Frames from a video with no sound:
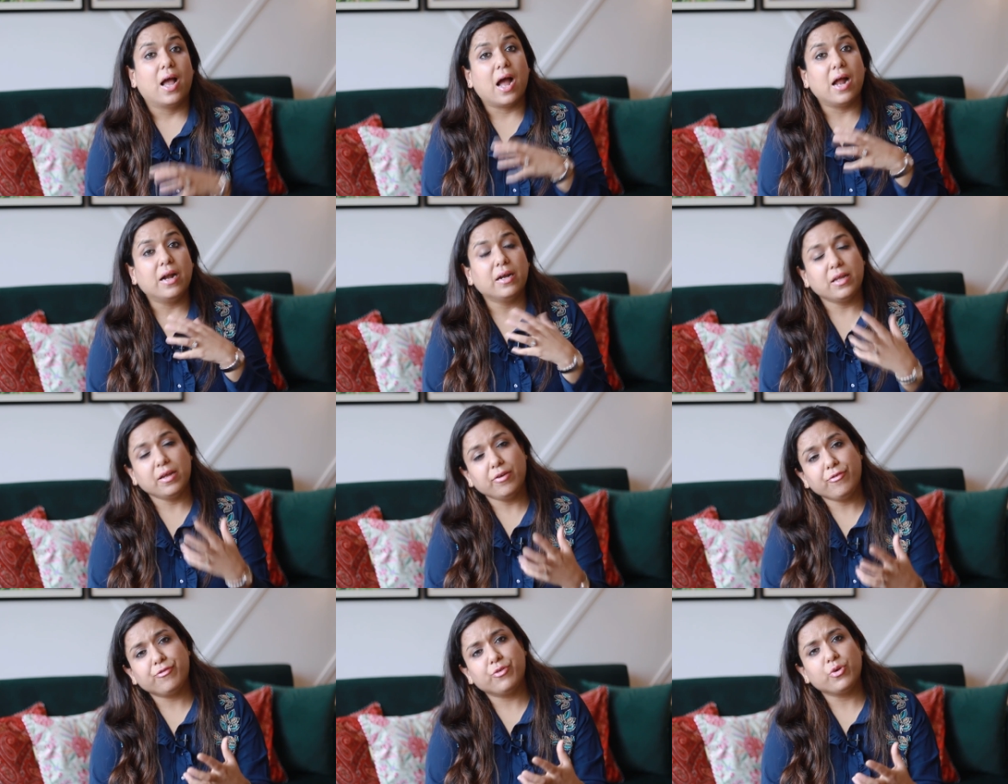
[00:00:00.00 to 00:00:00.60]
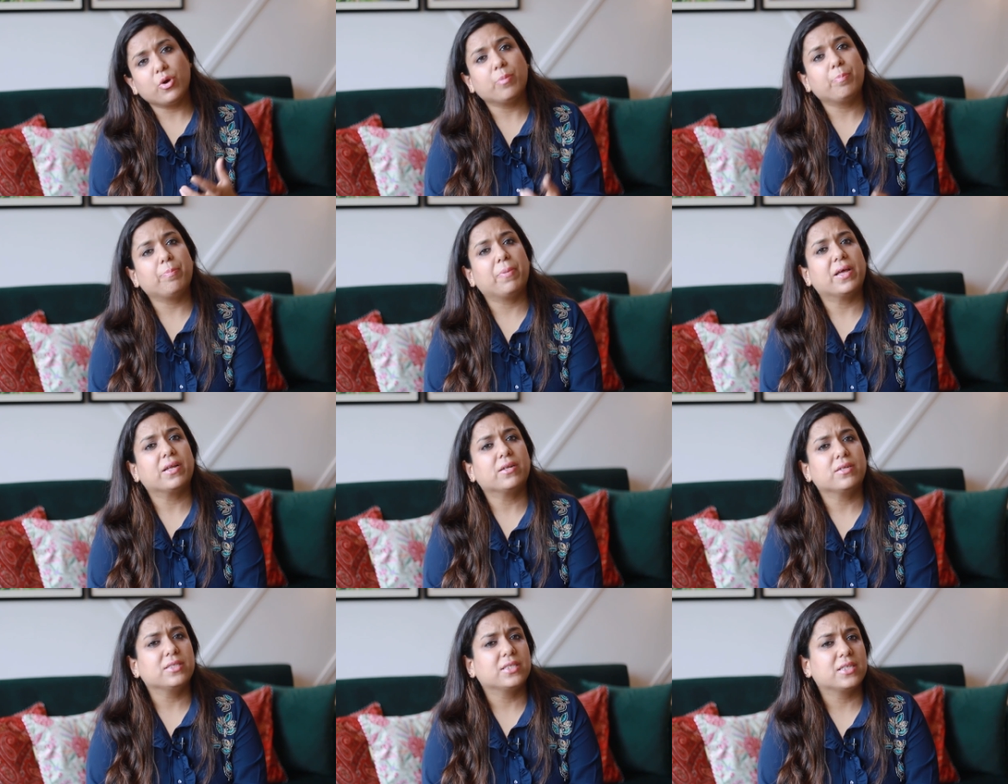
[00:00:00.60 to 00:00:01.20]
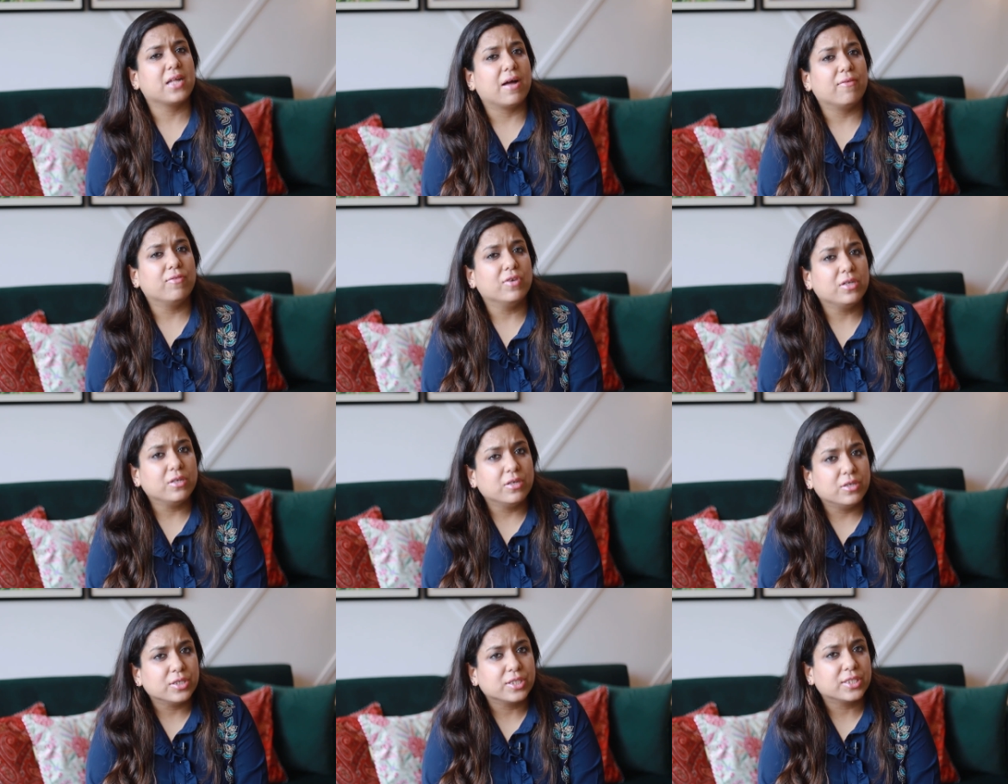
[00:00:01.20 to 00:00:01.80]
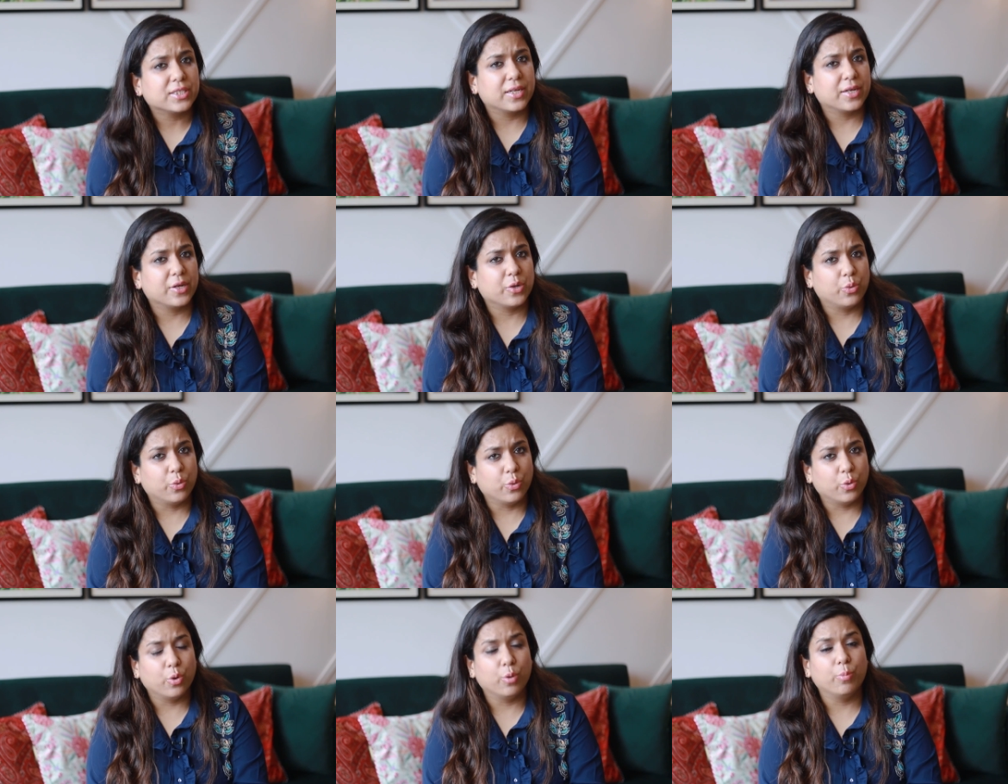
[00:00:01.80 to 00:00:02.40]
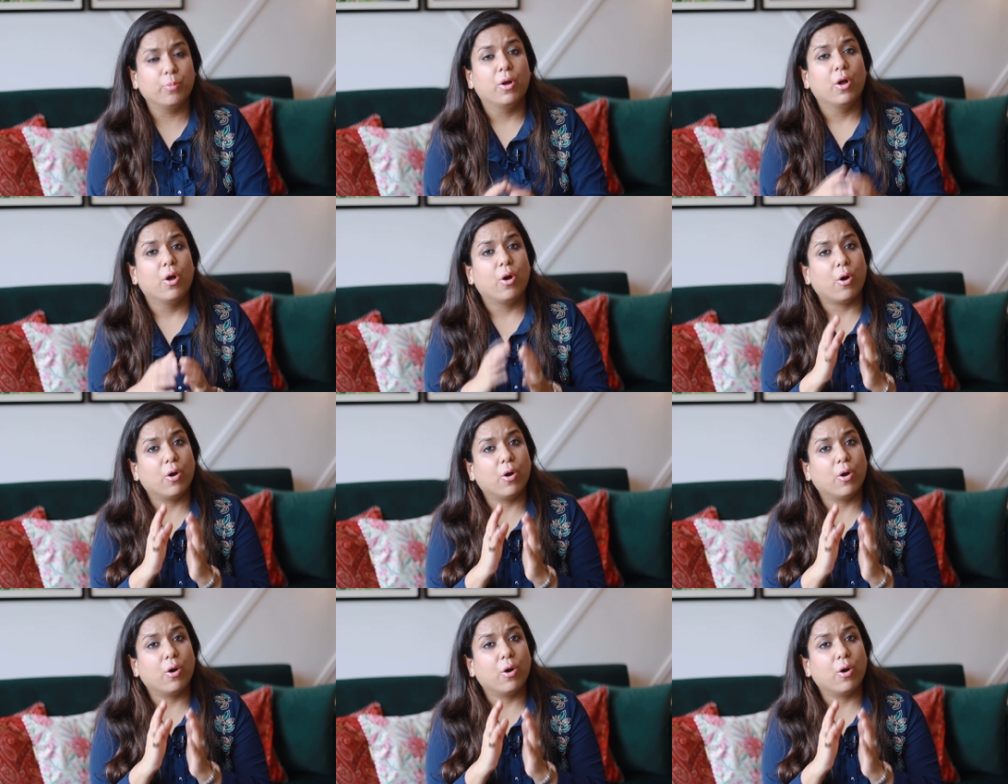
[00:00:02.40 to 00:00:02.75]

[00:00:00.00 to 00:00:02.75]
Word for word: And if your parents have a nursing home